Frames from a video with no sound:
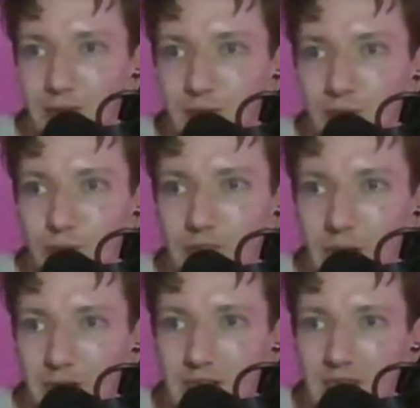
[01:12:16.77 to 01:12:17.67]
No,
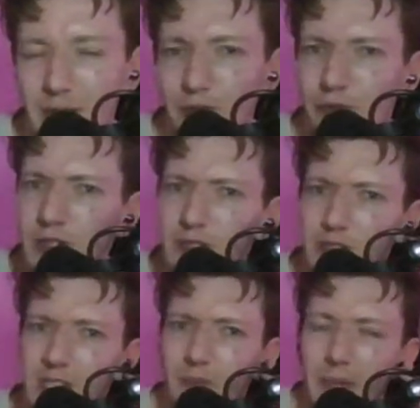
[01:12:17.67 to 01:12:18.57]

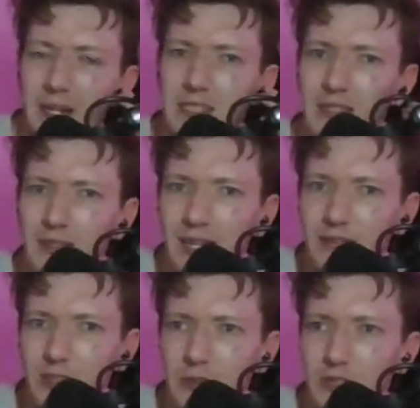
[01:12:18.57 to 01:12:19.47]
for some person the
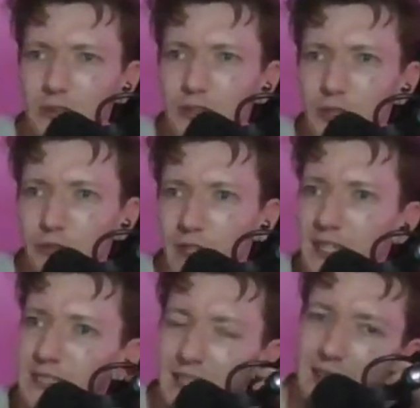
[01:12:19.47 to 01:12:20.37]
live stream is going too
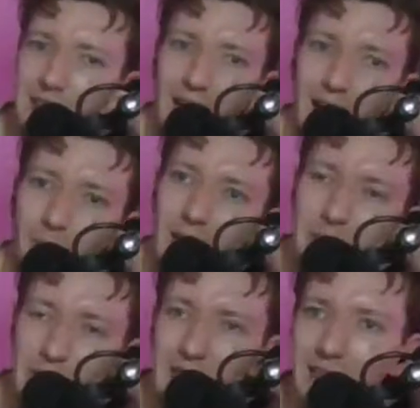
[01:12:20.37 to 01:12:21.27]
fast. It
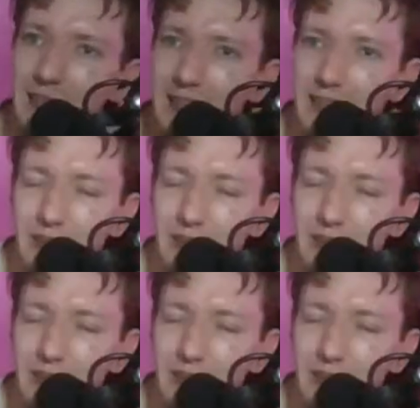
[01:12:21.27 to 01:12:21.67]
might be to